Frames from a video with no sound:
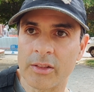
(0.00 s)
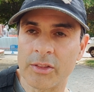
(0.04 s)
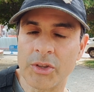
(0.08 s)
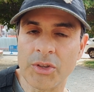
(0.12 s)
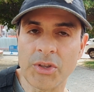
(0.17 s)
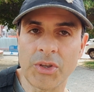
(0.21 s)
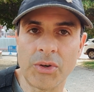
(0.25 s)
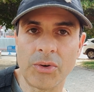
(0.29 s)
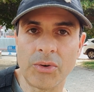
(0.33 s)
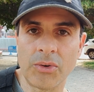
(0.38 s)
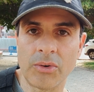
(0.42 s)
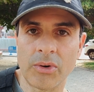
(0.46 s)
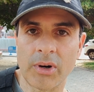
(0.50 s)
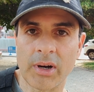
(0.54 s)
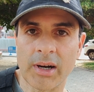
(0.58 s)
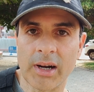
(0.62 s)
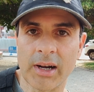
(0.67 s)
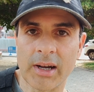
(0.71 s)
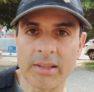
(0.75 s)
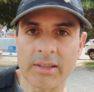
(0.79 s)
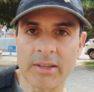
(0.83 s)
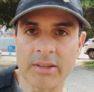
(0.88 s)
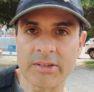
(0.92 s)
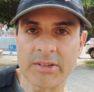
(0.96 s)
Do you
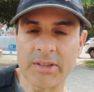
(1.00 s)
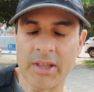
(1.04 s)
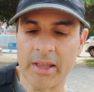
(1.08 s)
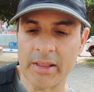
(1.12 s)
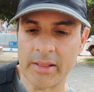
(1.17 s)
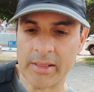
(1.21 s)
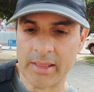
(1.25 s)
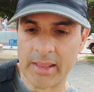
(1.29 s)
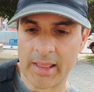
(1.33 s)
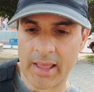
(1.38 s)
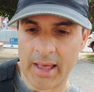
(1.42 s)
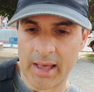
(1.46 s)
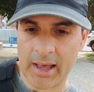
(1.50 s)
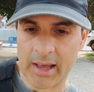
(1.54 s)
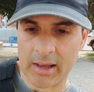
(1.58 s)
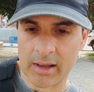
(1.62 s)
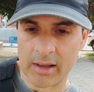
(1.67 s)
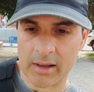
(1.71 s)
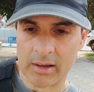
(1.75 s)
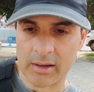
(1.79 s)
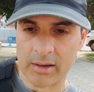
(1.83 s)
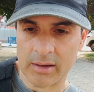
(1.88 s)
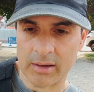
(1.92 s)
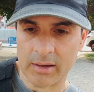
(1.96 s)
understand that
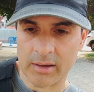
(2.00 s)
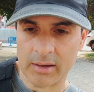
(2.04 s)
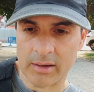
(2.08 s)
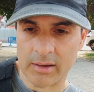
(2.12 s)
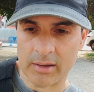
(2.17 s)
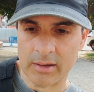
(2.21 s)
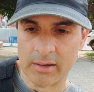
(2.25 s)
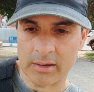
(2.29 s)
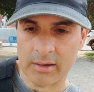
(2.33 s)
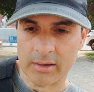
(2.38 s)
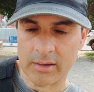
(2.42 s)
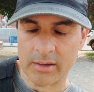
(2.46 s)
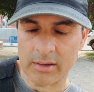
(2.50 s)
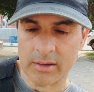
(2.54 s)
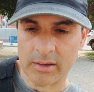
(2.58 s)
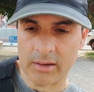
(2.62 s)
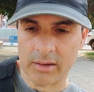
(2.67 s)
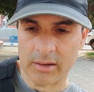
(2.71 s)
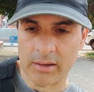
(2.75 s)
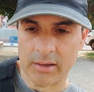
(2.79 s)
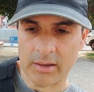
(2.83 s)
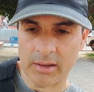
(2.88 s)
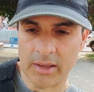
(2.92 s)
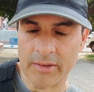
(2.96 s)

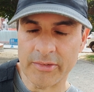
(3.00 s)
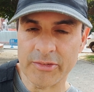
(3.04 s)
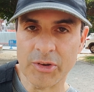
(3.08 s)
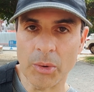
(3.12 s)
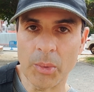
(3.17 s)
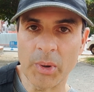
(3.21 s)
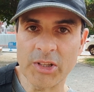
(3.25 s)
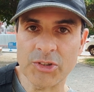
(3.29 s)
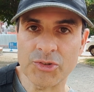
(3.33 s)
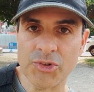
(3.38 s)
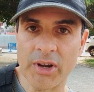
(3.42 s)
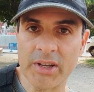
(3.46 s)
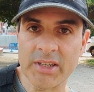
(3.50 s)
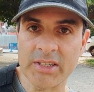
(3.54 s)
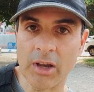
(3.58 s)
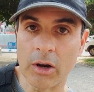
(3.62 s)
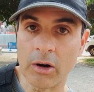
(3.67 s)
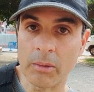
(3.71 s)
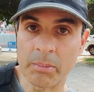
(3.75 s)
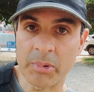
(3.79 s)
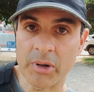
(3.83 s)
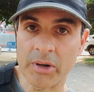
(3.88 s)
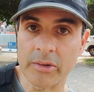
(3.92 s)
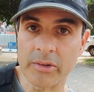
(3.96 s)
if someone tries
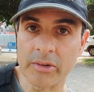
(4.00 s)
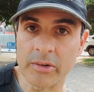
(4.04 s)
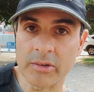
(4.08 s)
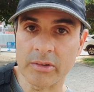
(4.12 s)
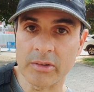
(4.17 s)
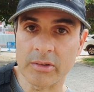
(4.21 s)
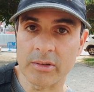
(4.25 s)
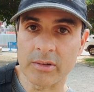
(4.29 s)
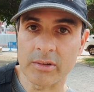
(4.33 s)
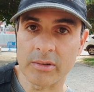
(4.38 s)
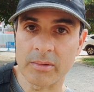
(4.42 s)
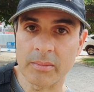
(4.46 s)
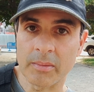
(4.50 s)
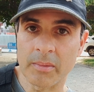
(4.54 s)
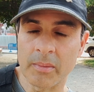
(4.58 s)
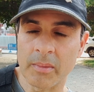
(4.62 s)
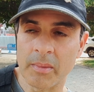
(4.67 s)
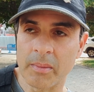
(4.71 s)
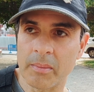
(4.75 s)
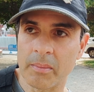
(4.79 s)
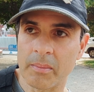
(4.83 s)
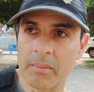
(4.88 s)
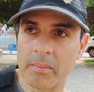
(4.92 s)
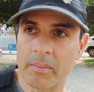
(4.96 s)
our product,
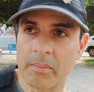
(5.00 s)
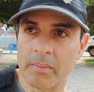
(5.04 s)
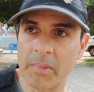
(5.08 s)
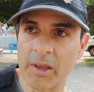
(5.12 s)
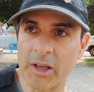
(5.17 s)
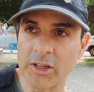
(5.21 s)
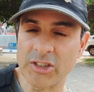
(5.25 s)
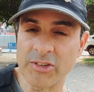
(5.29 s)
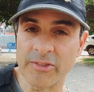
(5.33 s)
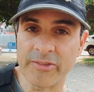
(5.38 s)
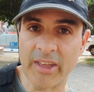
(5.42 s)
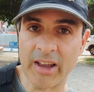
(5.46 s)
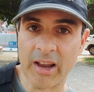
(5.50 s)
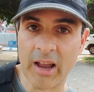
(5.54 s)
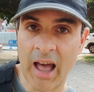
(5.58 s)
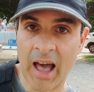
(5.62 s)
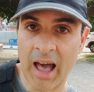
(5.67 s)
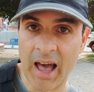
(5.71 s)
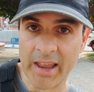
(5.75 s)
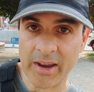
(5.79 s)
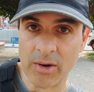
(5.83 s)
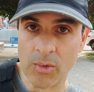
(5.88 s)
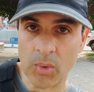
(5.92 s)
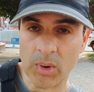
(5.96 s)
because of the
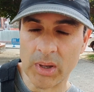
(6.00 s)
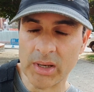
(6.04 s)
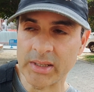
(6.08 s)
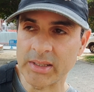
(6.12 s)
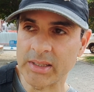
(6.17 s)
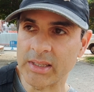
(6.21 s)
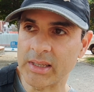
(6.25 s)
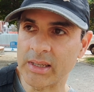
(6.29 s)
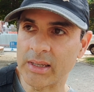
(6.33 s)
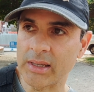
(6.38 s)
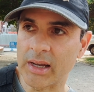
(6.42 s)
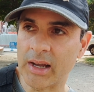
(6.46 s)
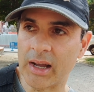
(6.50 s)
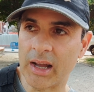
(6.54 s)
high quality